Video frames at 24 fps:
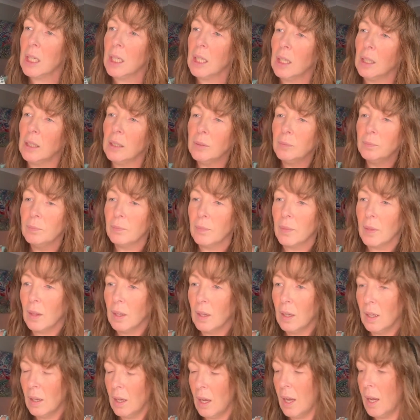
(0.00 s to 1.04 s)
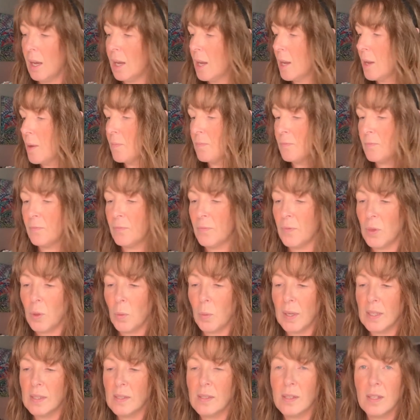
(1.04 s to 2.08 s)
here. Um, the
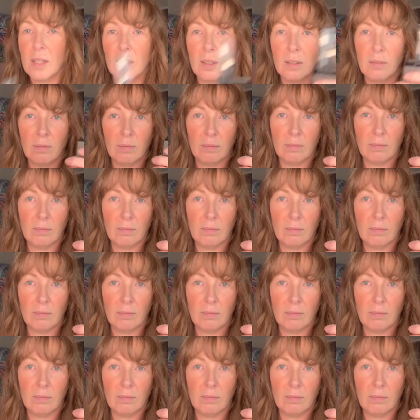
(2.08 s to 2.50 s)
ones that